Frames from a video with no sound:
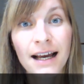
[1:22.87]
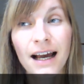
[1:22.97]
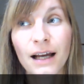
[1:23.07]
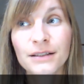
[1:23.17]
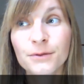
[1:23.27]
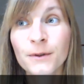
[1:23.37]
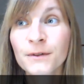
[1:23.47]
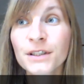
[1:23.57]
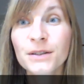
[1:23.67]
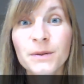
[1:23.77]
and we
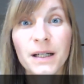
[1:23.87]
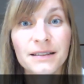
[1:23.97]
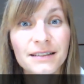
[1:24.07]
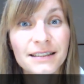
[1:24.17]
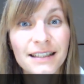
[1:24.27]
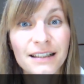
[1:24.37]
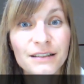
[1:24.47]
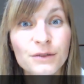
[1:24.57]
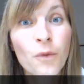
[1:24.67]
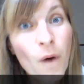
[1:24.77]
wanted to
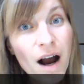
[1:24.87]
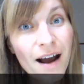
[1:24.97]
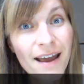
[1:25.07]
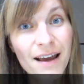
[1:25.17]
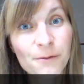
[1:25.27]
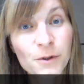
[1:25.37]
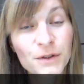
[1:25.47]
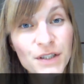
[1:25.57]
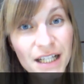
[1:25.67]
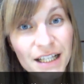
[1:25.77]
understand why and what
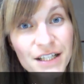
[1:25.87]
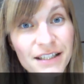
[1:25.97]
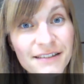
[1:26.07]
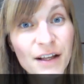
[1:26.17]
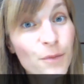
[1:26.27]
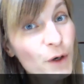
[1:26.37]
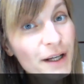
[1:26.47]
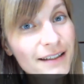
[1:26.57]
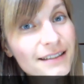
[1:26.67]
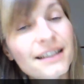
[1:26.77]
challenges that
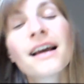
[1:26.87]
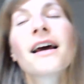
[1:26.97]
brings.